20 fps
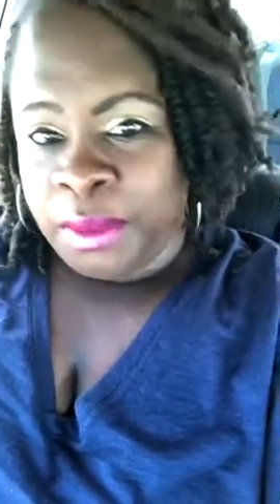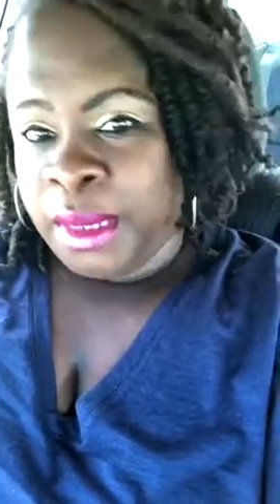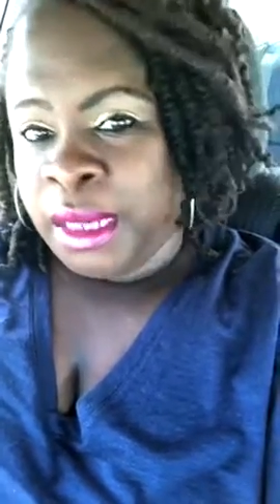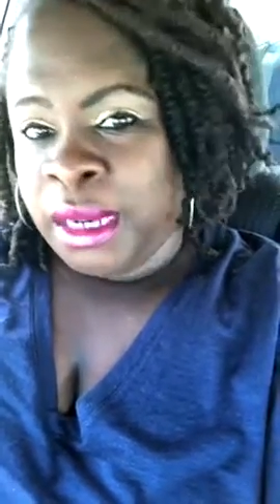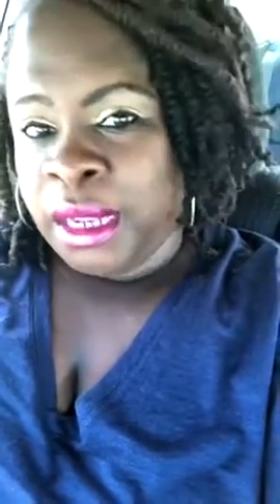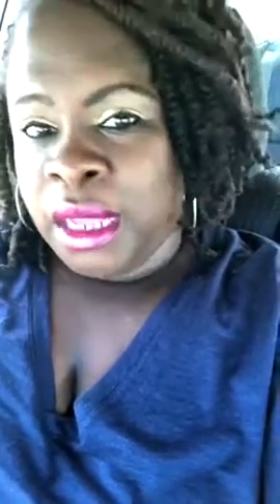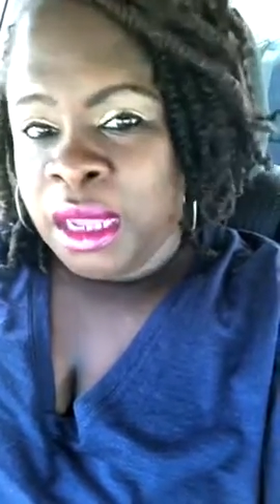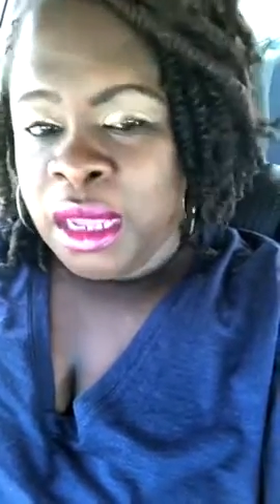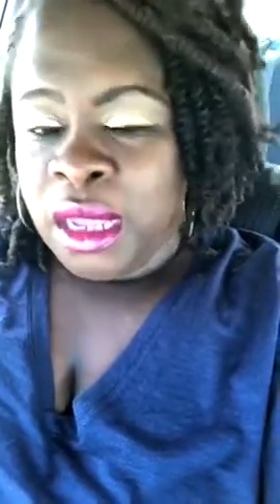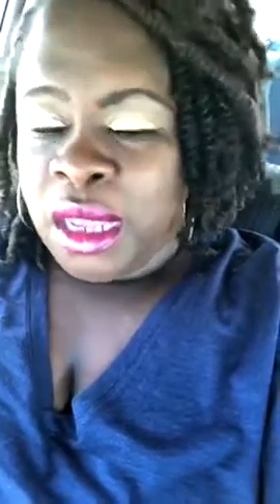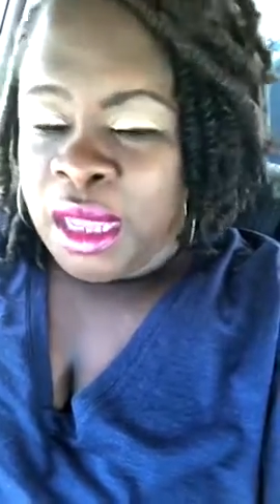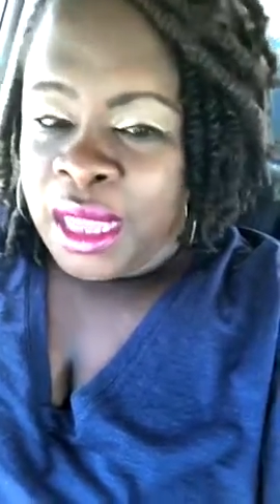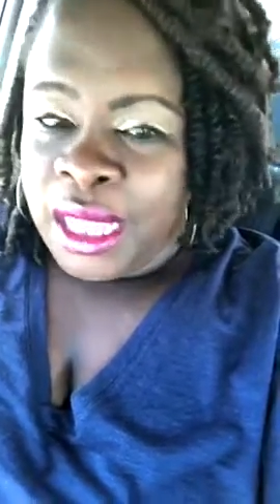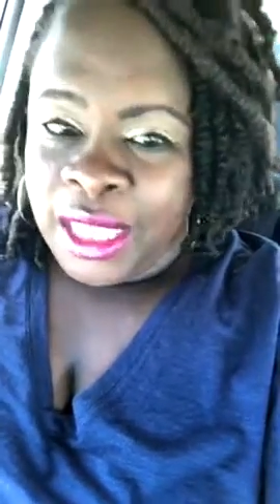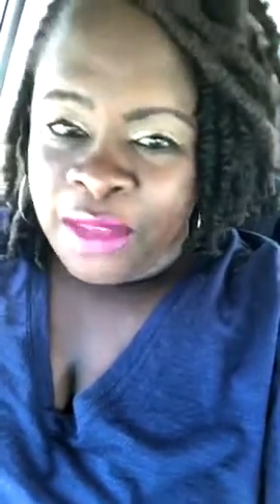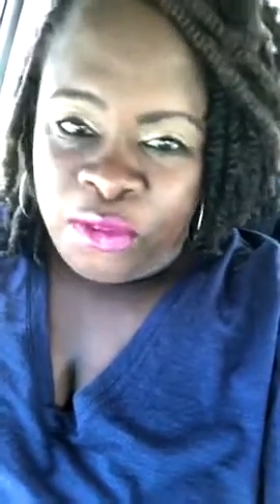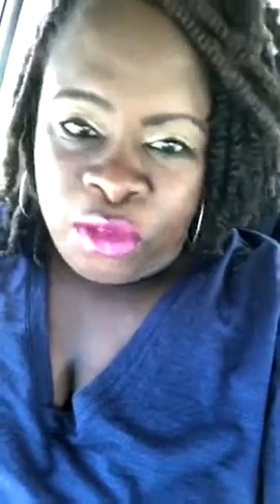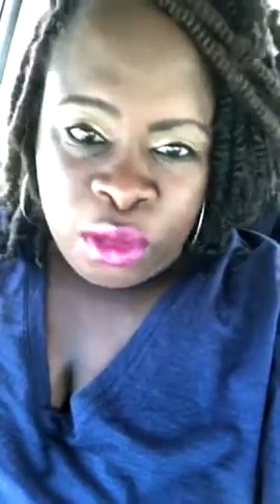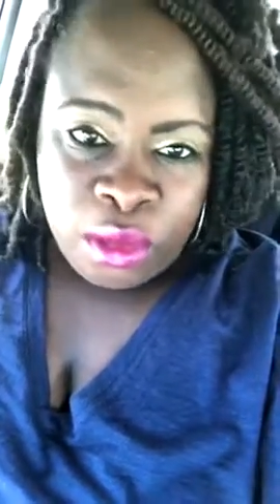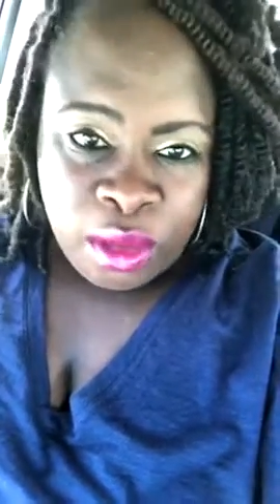But
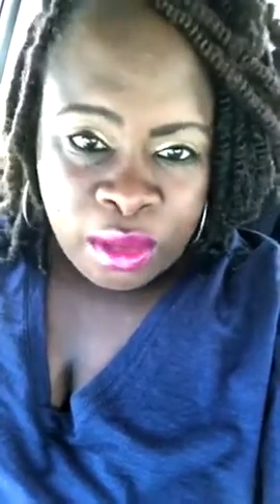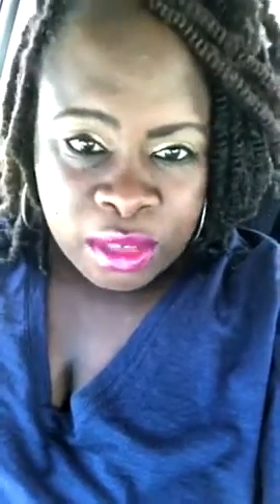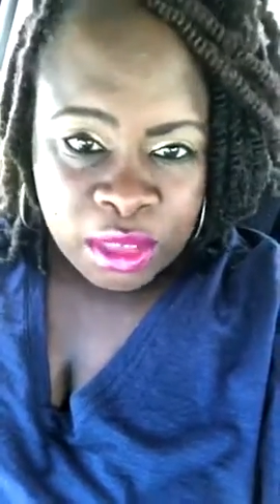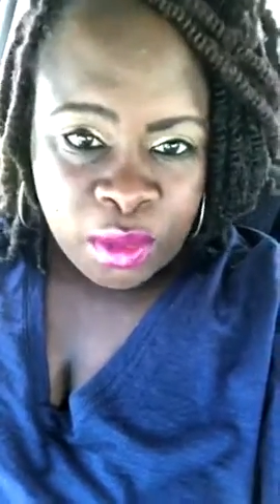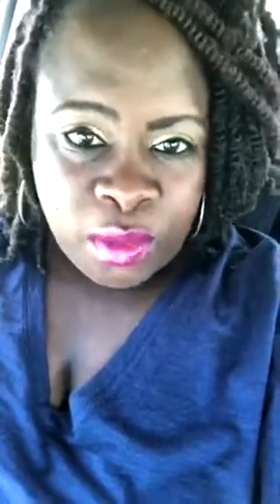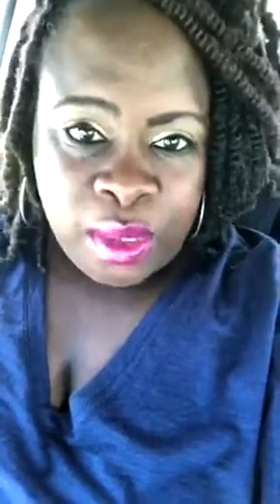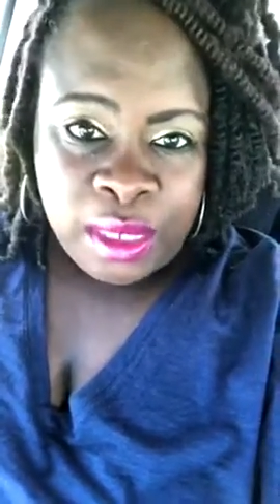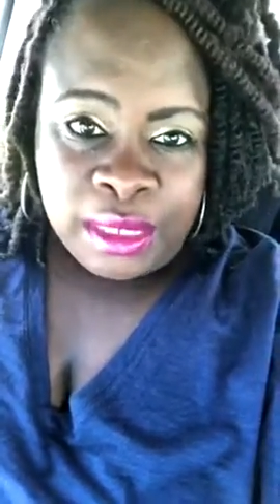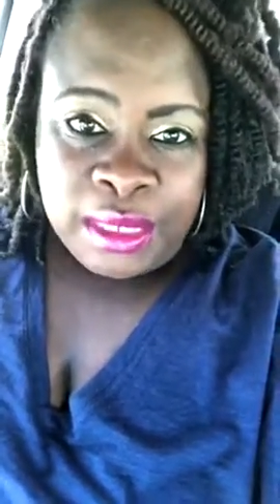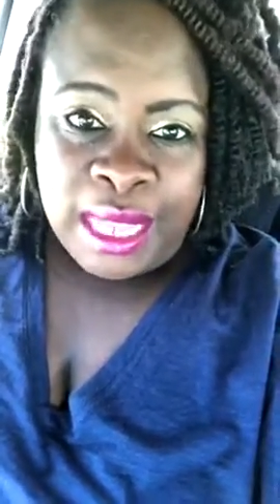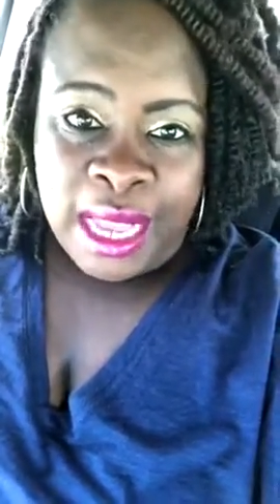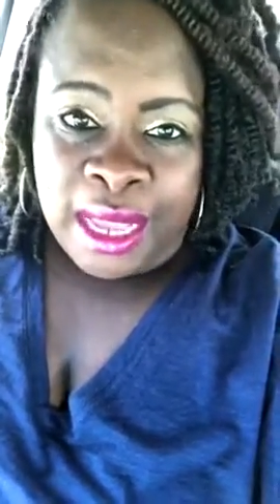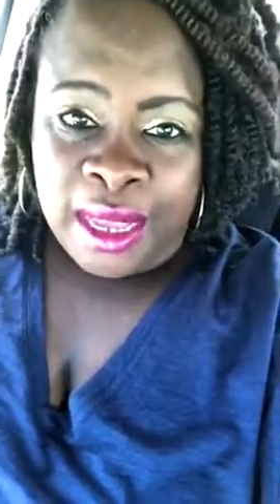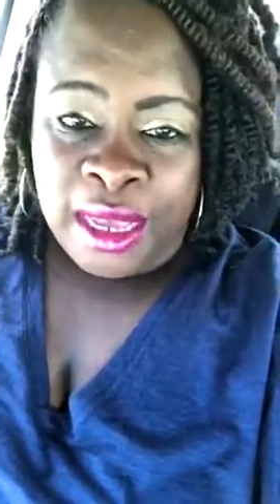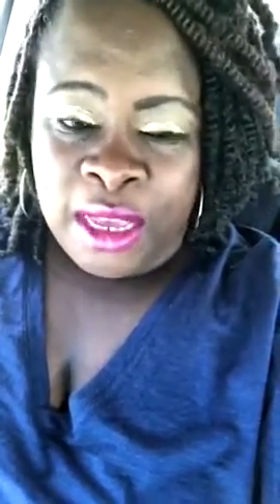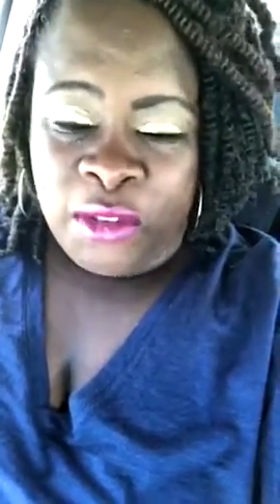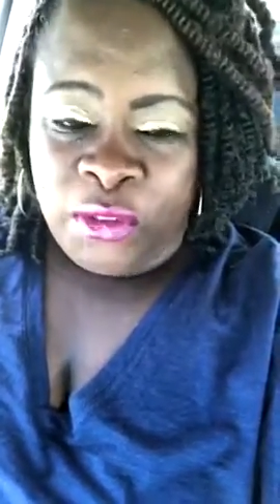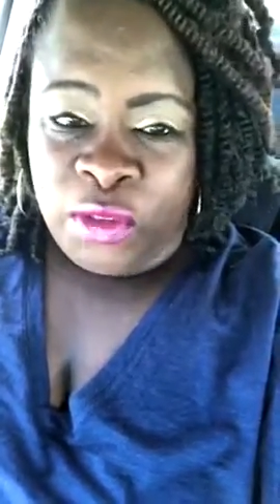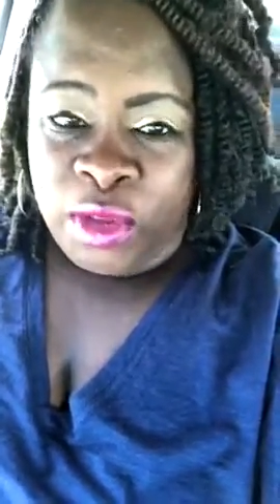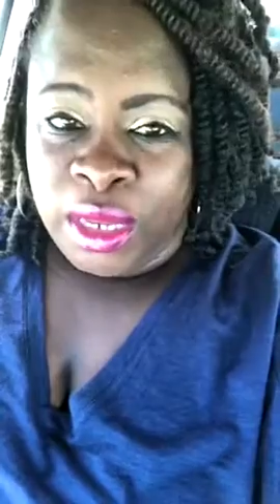if you know someone is not
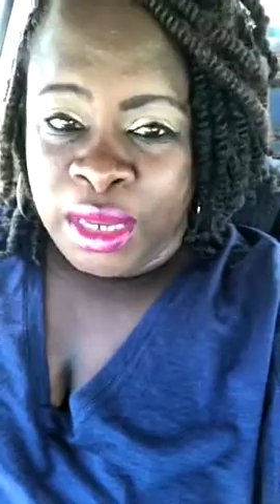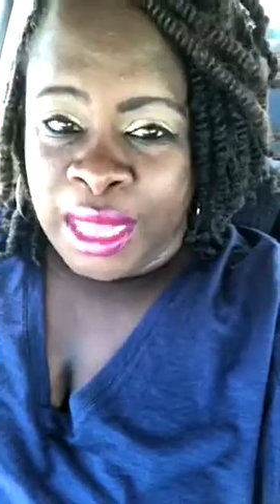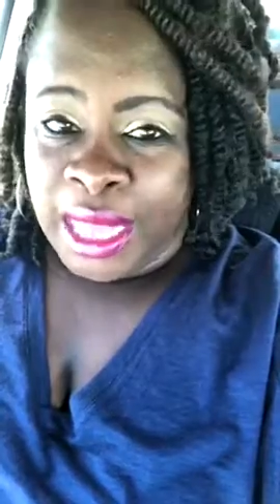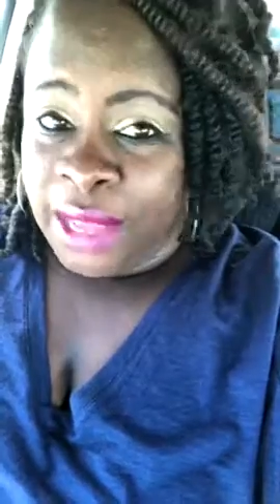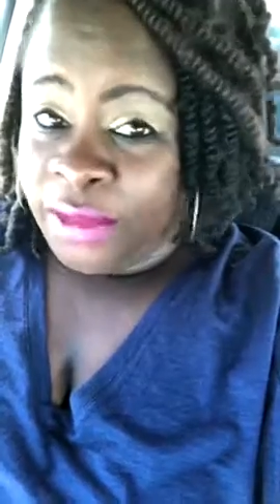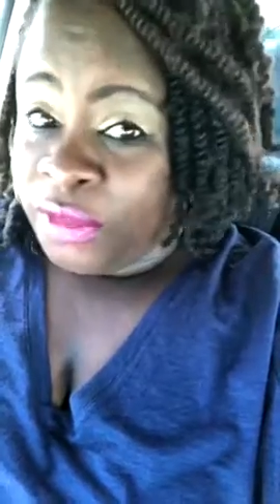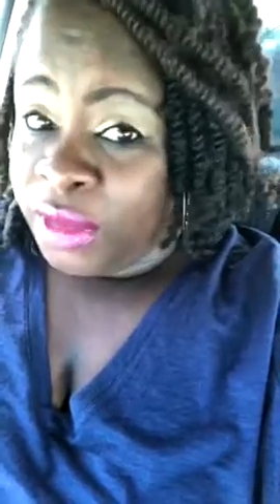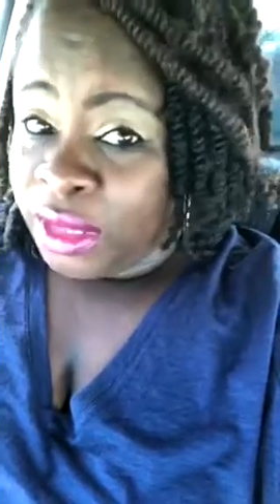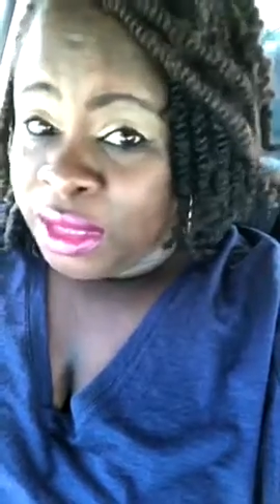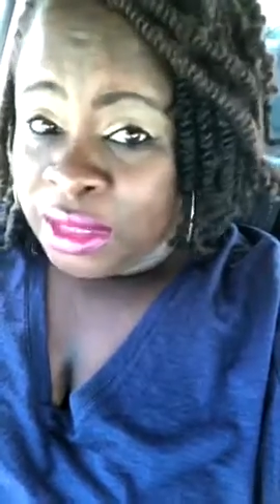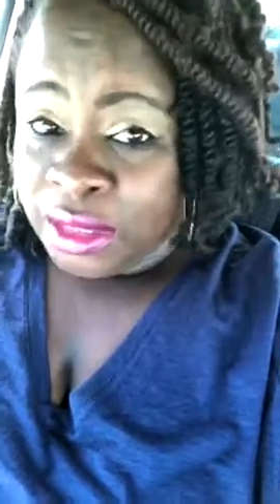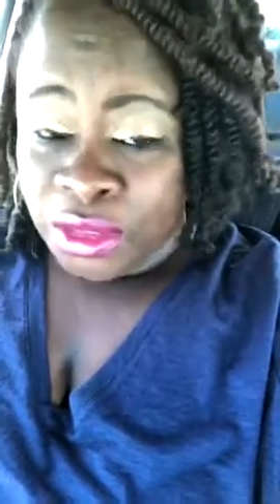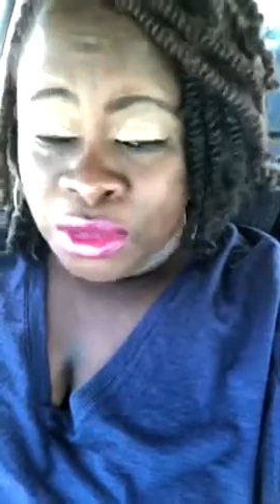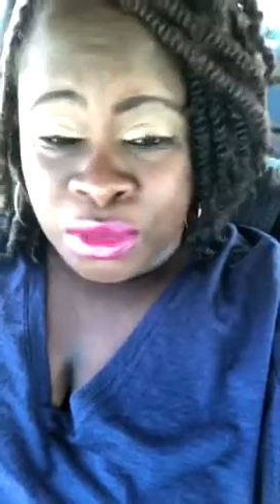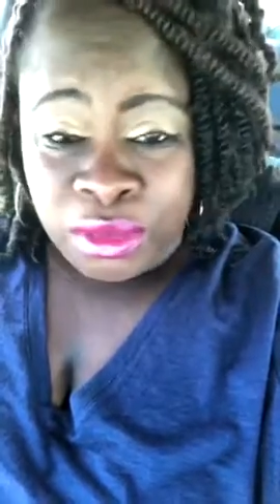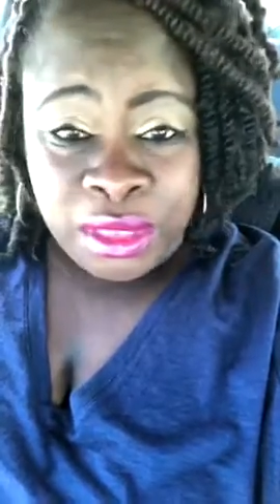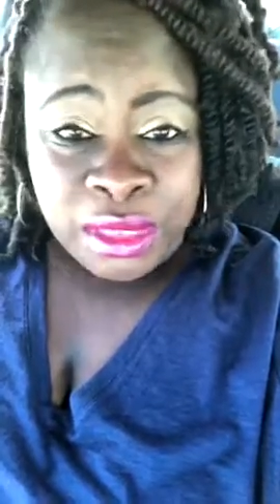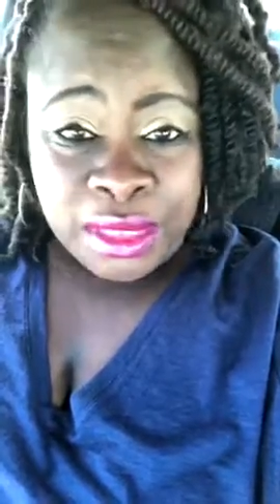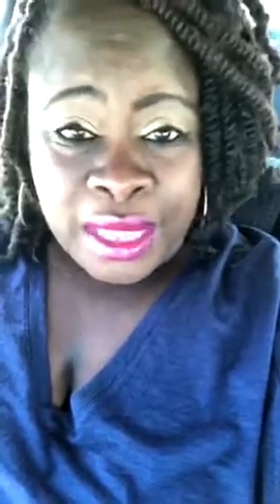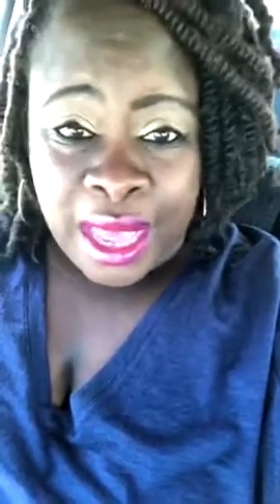good for your life,
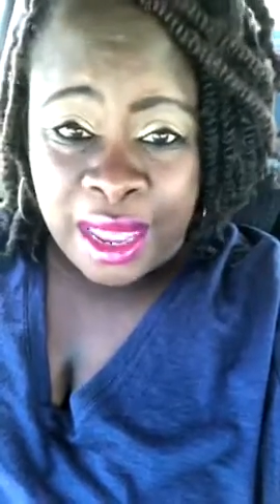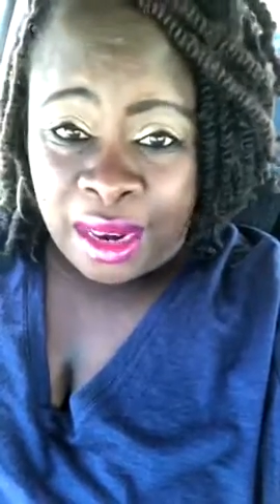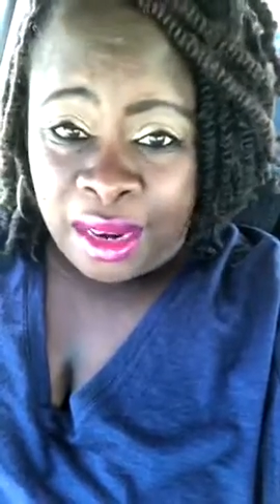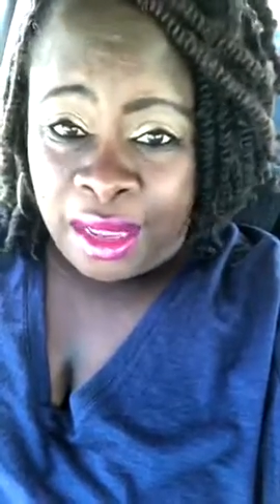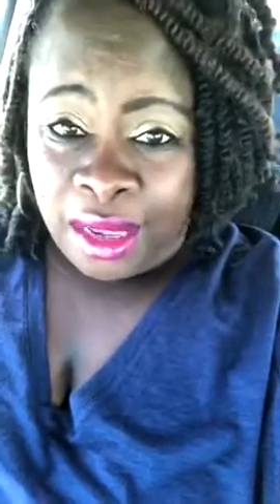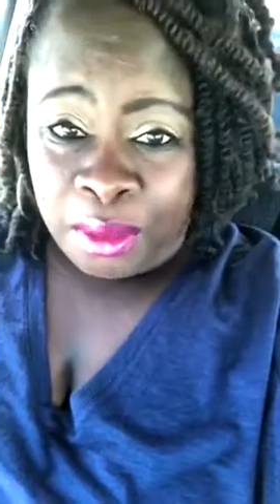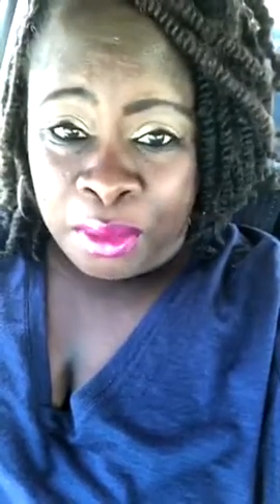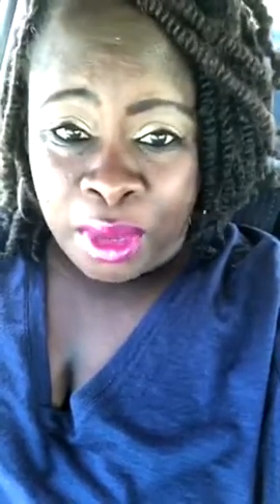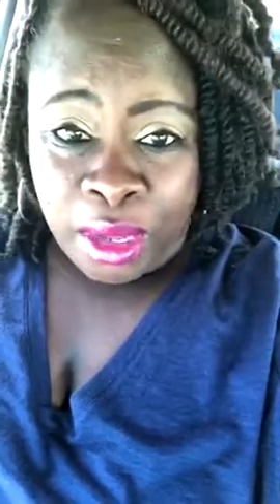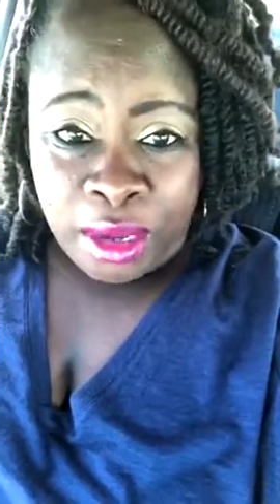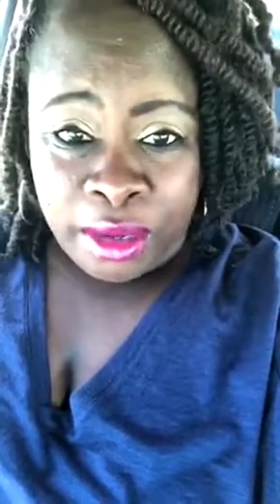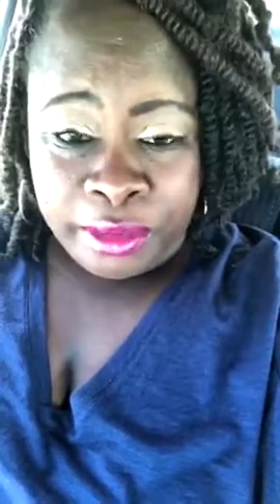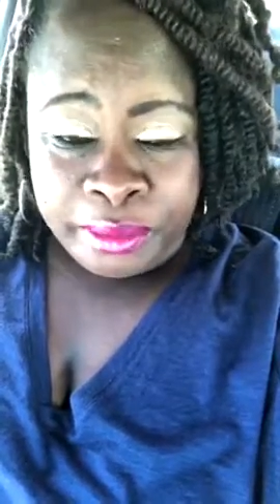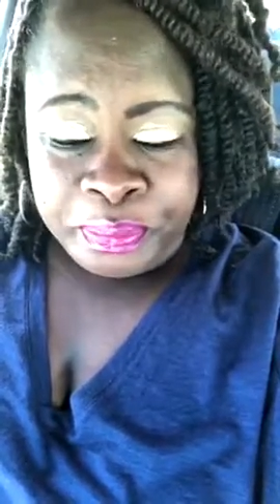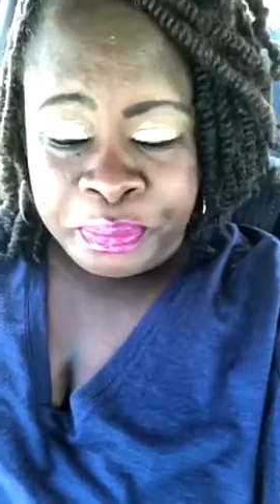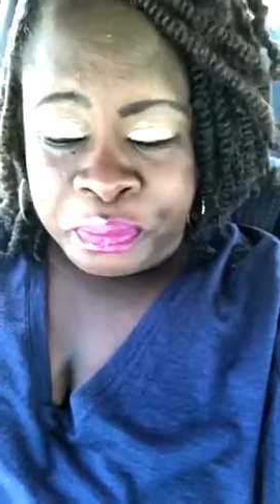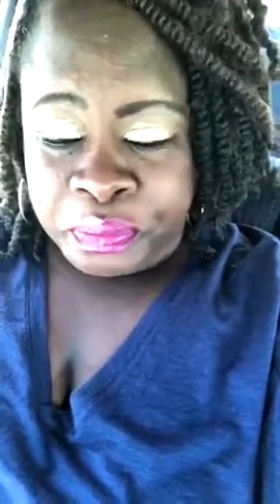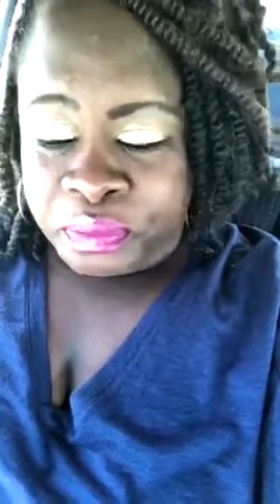you just got to let them go.